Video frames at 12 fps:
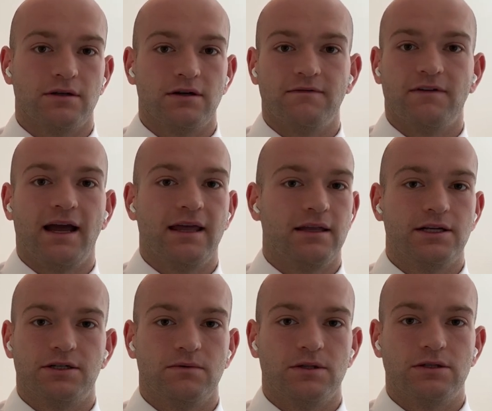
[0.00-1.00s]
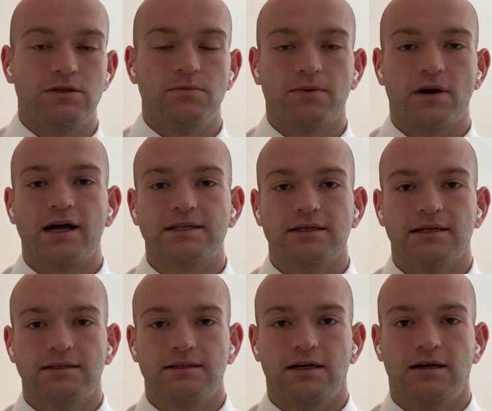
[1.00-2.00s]
They're in violation with due
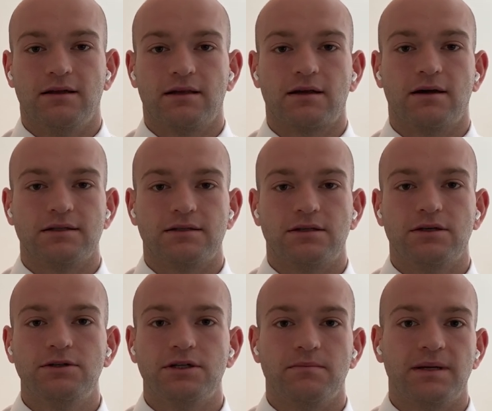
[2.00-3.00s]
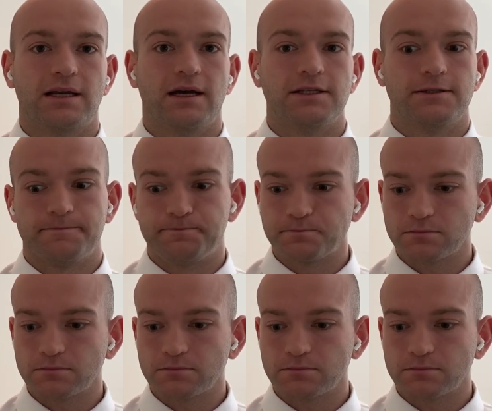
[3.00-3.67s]
process in the Constitution because